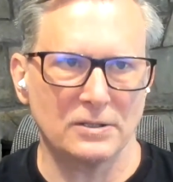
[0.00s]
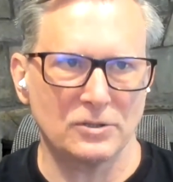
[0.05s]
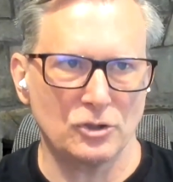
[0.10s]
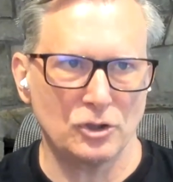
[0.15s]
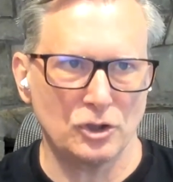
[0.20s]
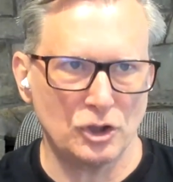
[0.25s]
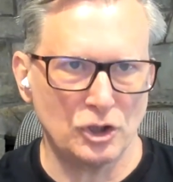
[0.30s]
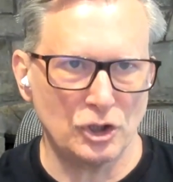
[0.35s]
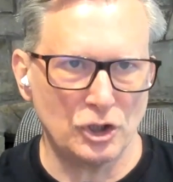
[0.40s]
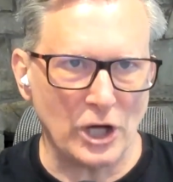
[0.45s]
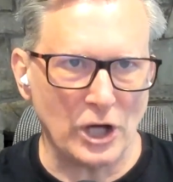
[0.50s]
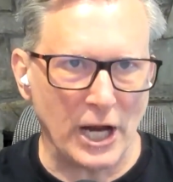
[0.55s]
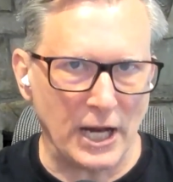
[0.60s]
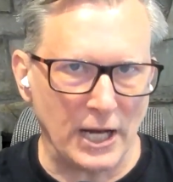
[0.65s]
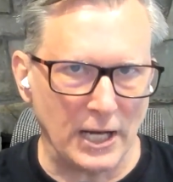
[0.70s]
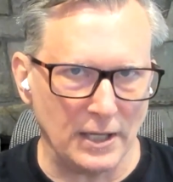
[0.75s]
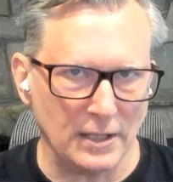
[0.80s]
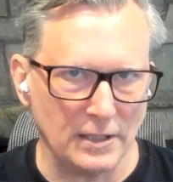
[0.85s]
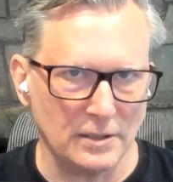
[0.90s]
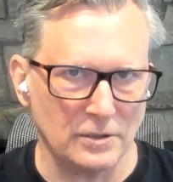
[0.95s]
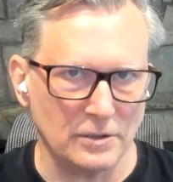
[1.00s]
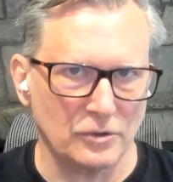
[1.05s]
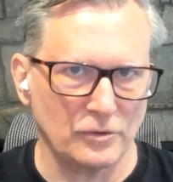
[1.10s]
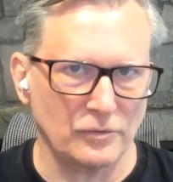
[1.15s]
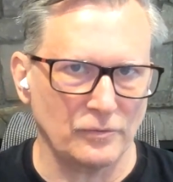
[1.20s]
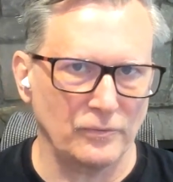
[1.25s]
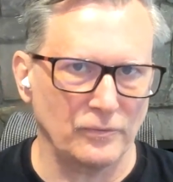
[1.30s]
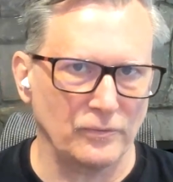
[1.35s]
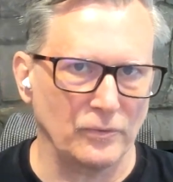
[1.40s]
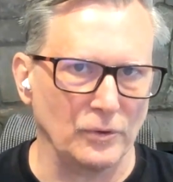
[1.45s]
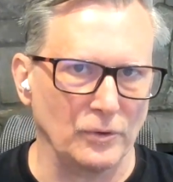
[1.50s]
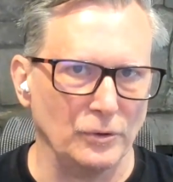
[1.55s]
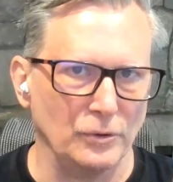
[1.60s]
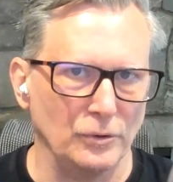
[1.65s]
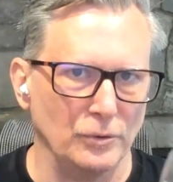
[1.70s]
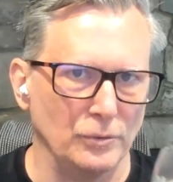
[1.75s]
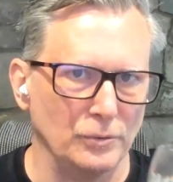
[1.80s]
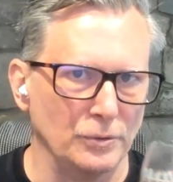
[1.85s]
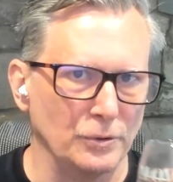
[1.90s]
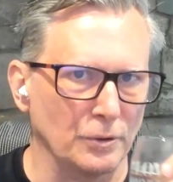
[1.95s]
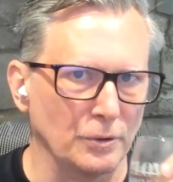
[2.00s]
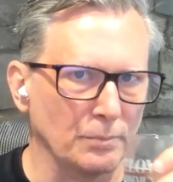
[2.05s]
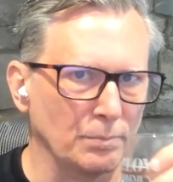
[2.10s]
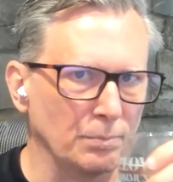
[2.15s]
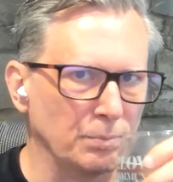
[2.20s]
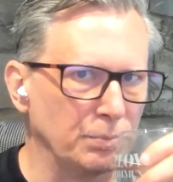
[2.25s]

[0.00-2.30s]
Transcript: change for you your